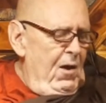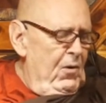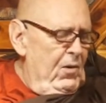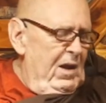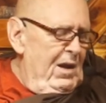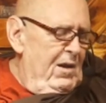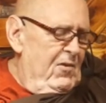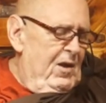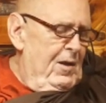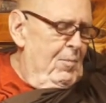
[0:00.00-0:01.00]
Okay,
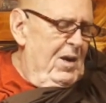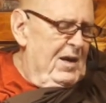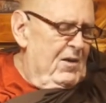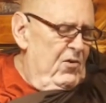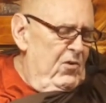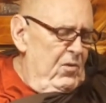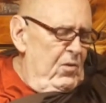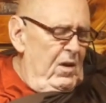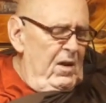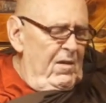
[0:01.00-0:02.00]
let's get back
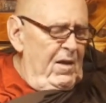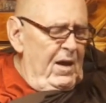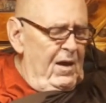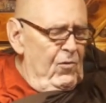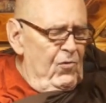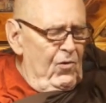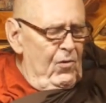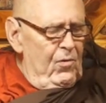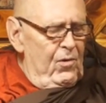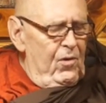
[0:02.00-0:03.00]
to the
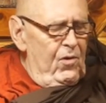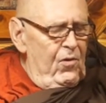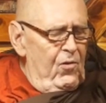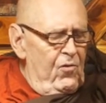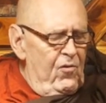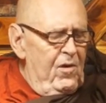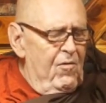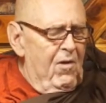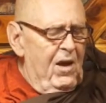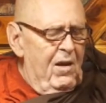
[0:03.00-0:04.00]
householder. You
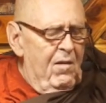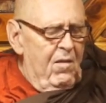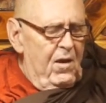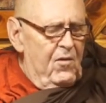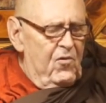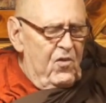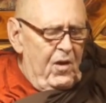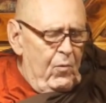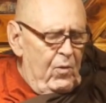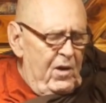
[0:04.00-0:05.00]
should train thus
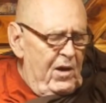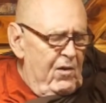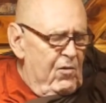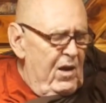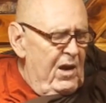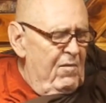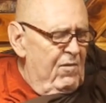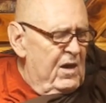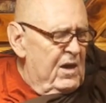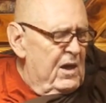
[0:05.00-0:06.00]
I will not
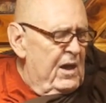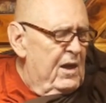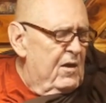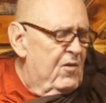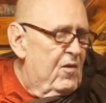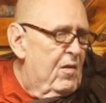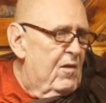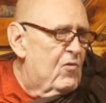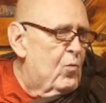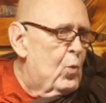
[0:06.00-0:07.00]
crave and cling to
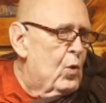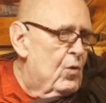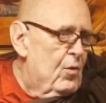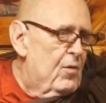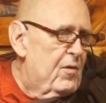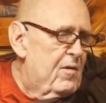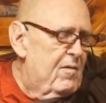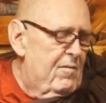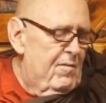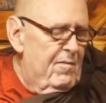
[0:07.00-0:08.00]
this world,
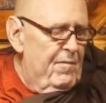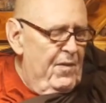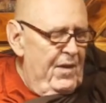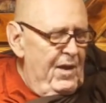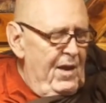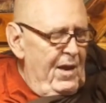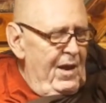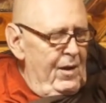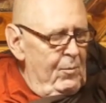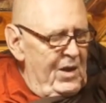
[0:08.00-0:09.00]

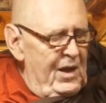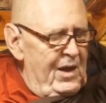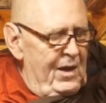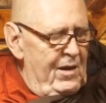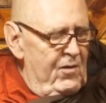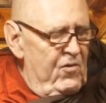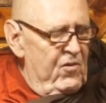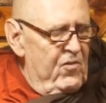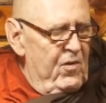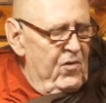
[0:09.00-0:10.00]
and my
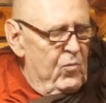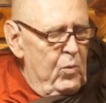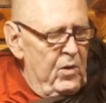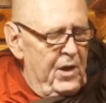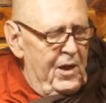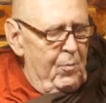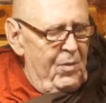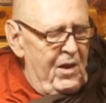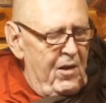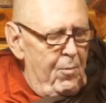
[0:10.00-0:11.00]
consciousness will not
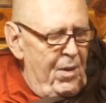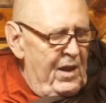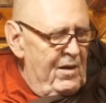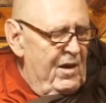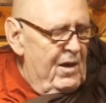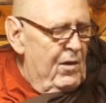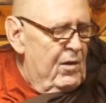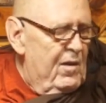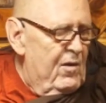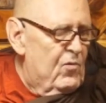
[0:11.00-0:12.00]
be dependent
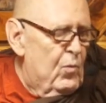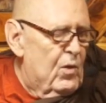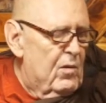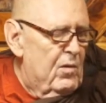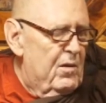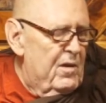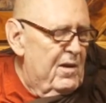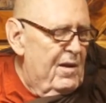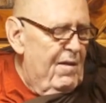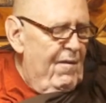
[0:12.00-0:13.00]
on this world.
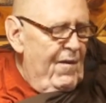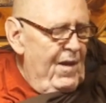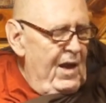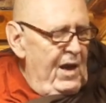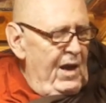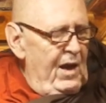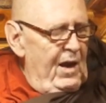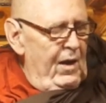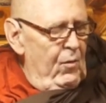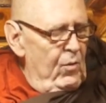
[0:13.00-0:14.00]

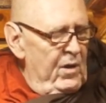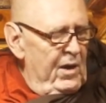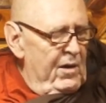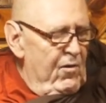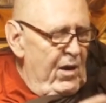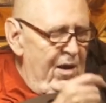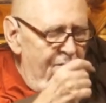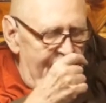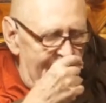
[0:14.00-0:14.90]
I will not crave